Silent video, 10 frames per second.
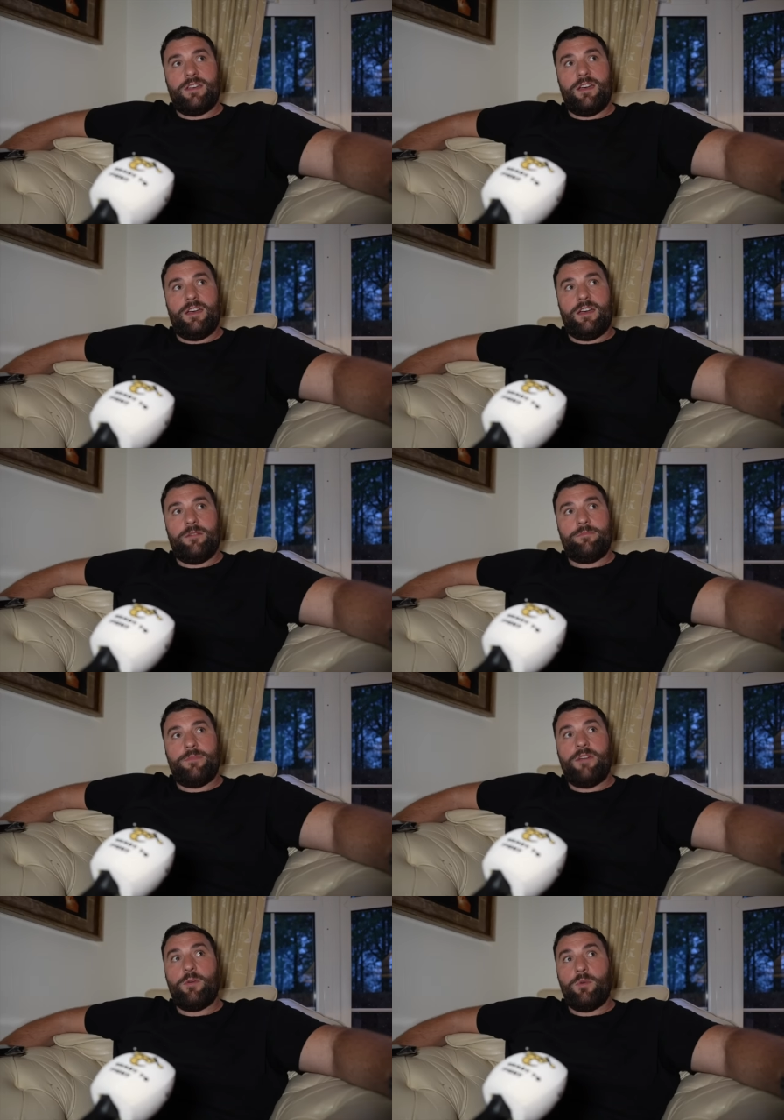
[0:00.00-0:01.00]
Uh,
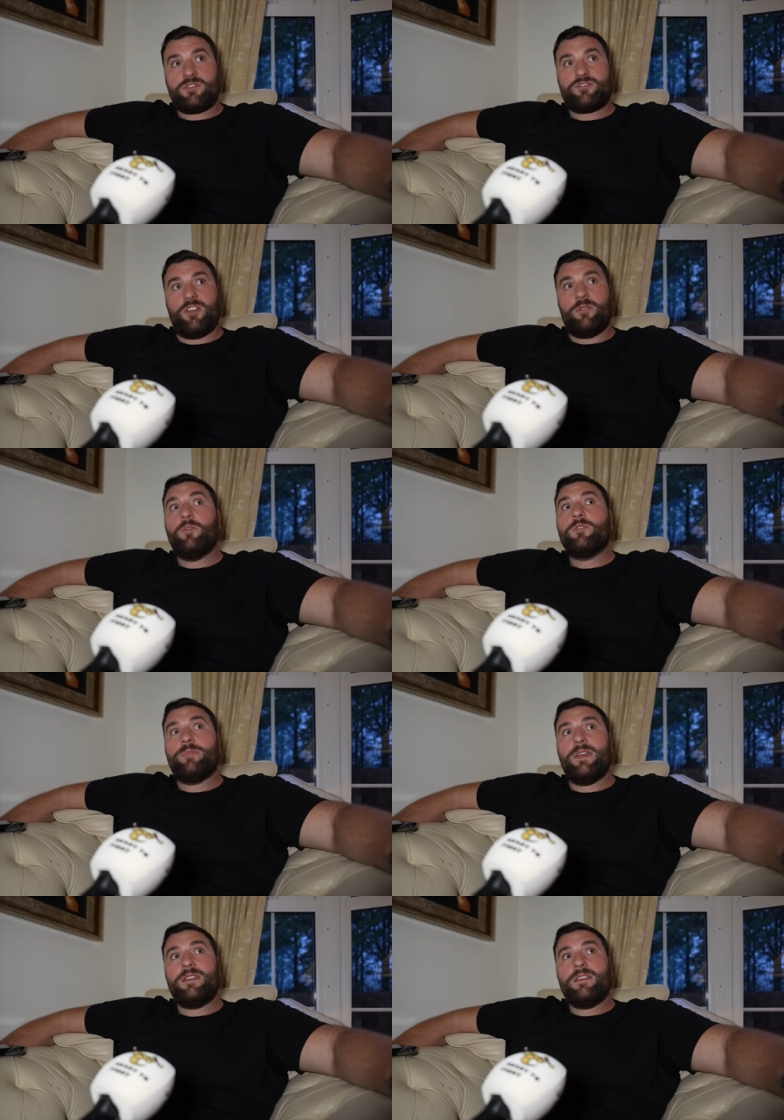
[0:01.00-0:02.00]
if it was true, it would
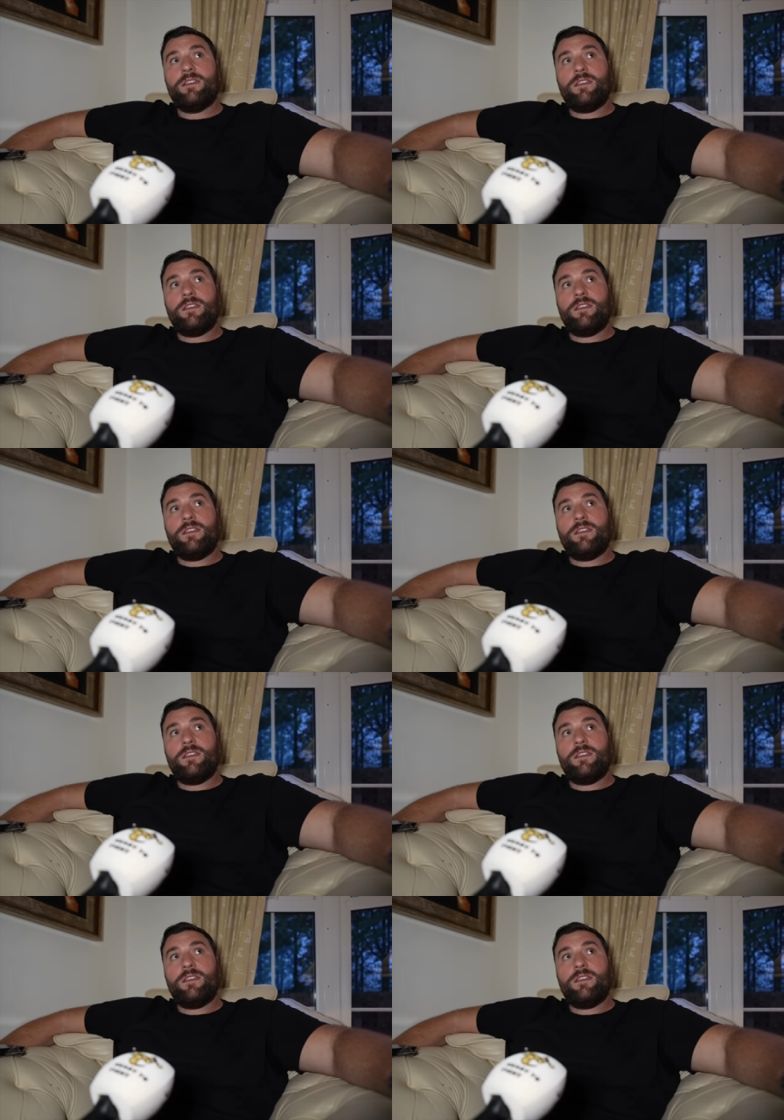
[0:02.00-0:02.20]
be,